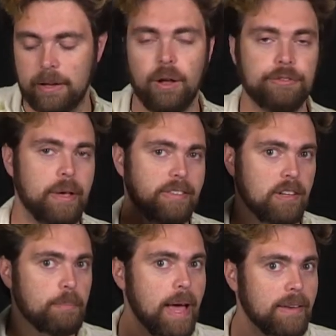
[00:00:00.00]
It also has
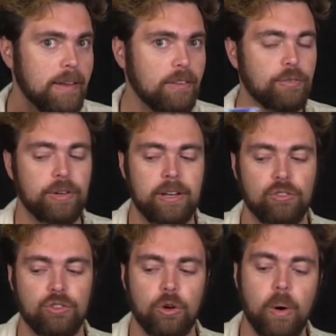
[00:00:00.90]
an appendix for any
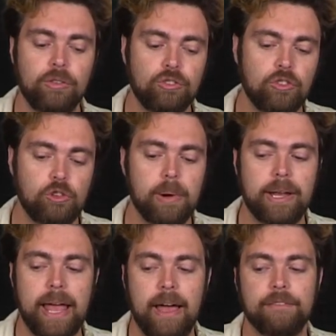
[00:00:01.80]
additional questions you
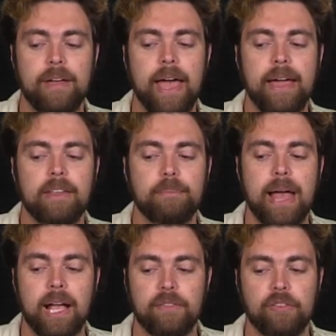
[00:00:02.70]
might have, and the
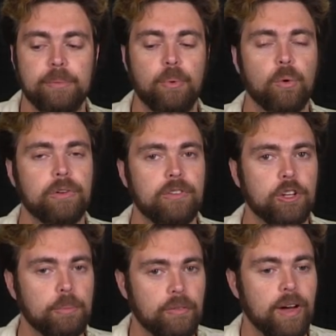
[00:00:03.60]
back of every board is
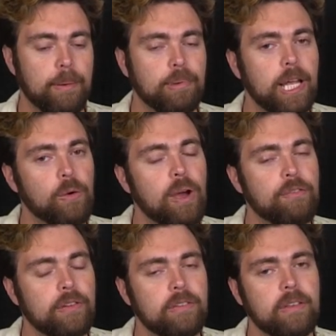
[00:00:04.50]
going to provide player
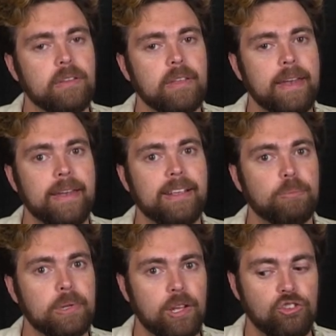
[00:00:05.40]
references and an
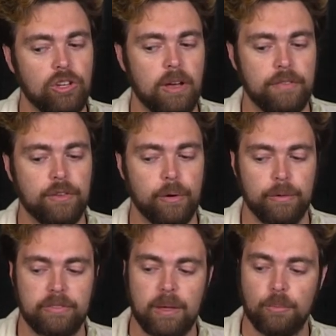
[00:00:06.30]
explanation of the
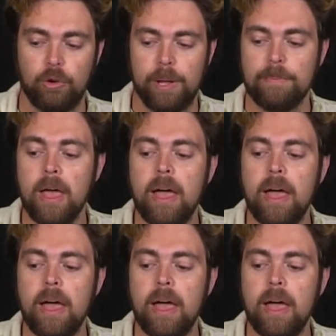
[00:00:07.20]
turn summary,